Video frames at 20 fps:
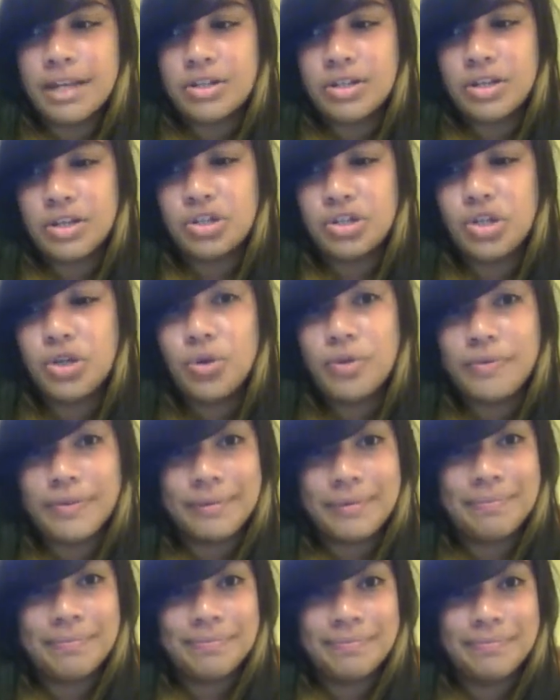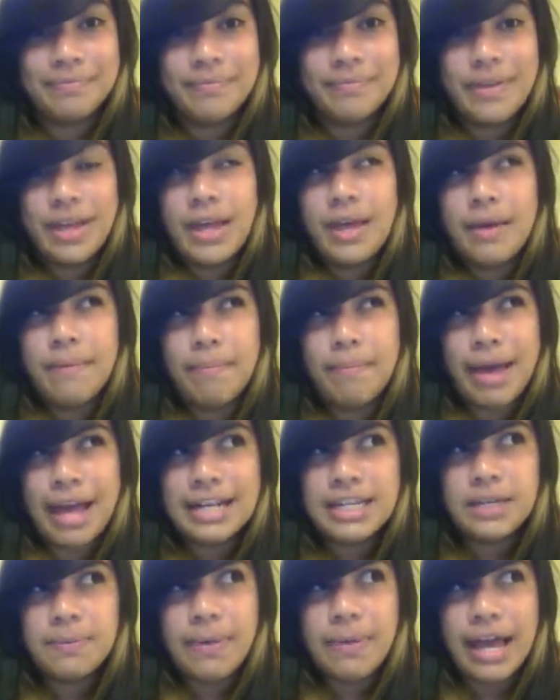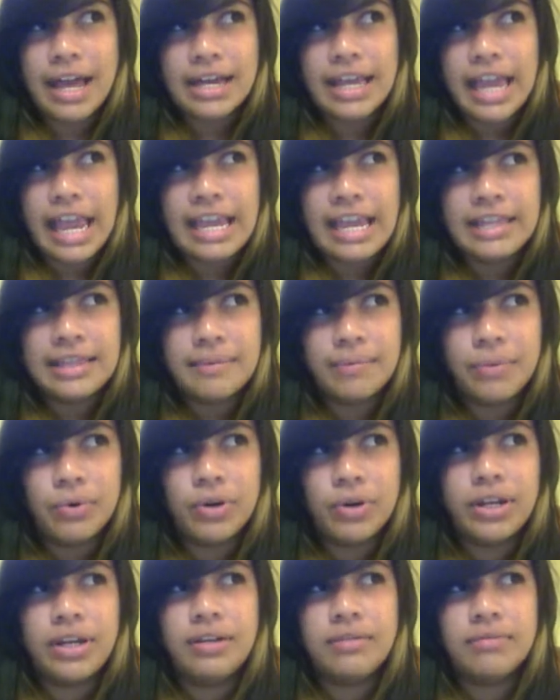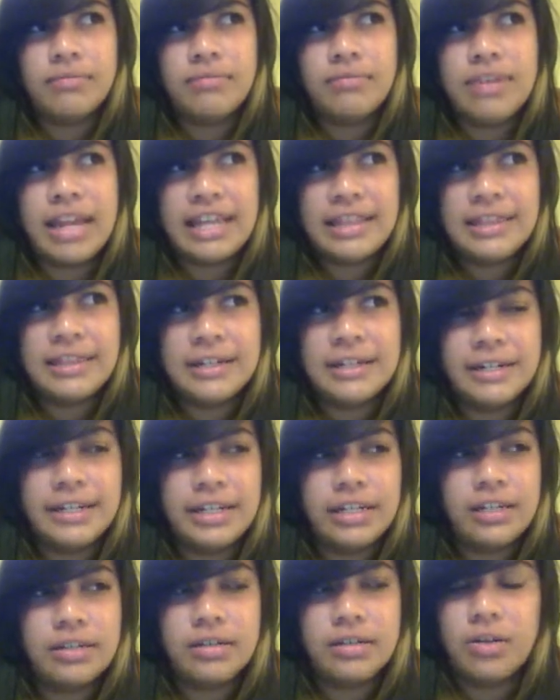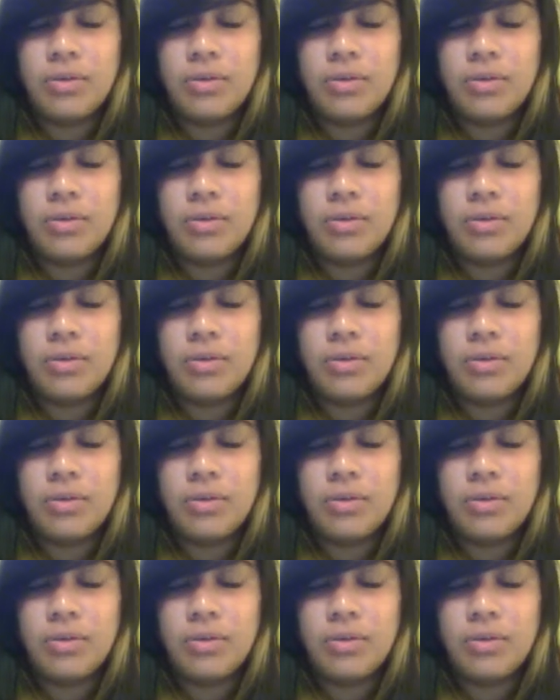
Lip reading: Took 2 of them, back to back, 8 in the morning, 9:30.